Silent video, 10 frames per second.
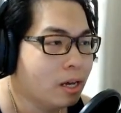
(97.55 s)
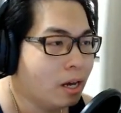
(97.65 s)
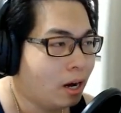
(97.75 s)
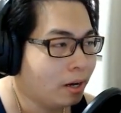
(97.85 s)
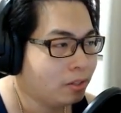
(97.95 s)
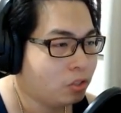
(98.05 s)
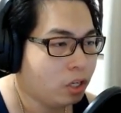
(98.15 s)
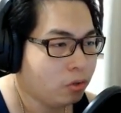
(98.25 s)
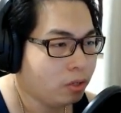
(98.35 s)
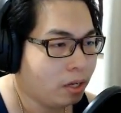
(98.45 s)
It's
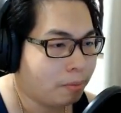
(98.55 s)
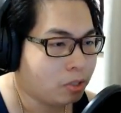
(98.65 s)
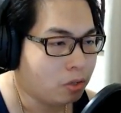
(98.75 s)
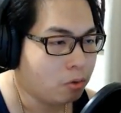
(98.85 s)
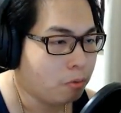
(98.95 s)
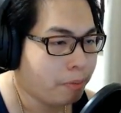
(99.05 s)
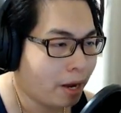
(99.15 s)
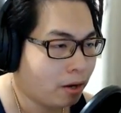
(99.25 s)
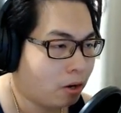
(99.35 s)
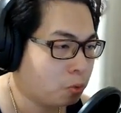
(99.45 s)
genuinely up to you.
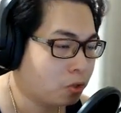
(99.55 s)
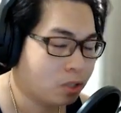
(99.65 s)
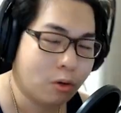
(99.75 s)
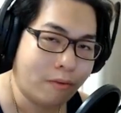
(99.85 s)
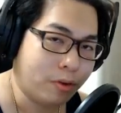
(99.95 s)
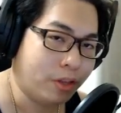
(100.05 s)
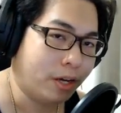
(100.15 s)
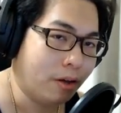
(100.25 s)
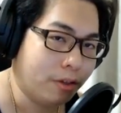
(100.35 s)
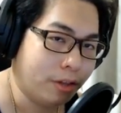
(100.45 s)
Pangars will slow everything
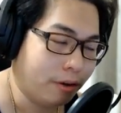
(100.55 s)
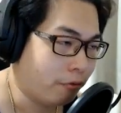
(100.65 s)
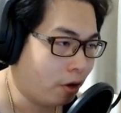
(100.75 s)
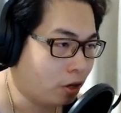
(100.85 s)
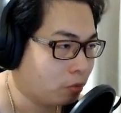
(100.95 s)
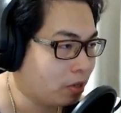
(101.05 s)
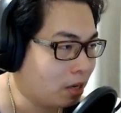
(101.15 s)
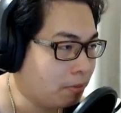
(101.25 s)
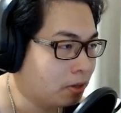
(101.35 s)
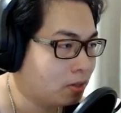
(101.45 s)
other than Frost
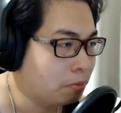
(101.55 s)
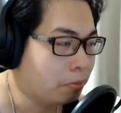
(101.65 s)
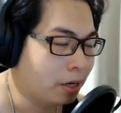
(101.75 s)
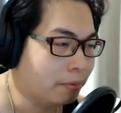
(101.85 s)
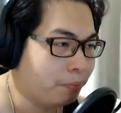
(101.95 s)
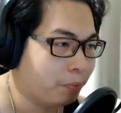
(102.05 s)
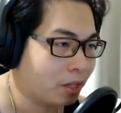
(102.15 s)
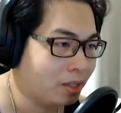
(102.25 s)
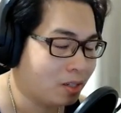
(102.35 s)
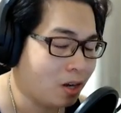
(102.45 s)
Behemoths, but
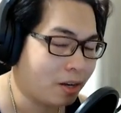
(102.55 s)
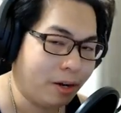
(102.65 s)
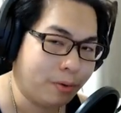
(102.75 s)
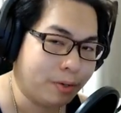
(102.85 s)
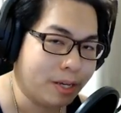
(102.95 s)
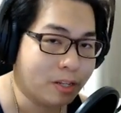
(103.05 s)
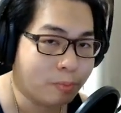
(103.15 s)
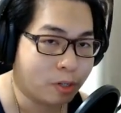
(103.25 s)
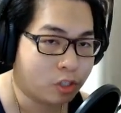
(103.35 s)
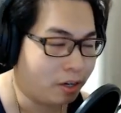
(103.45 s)
it's not guaranteed,
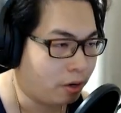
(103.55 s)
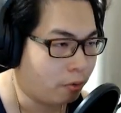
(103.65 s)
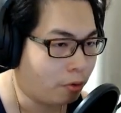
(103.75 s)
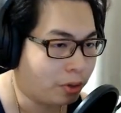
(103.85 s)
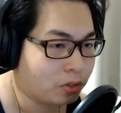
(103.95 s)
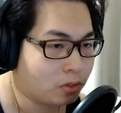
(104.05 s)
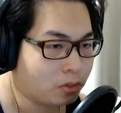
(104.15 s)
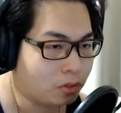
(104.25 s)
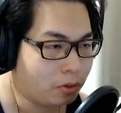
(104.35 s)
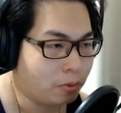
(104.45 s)
especially on Heroics,
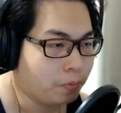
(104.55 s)
so...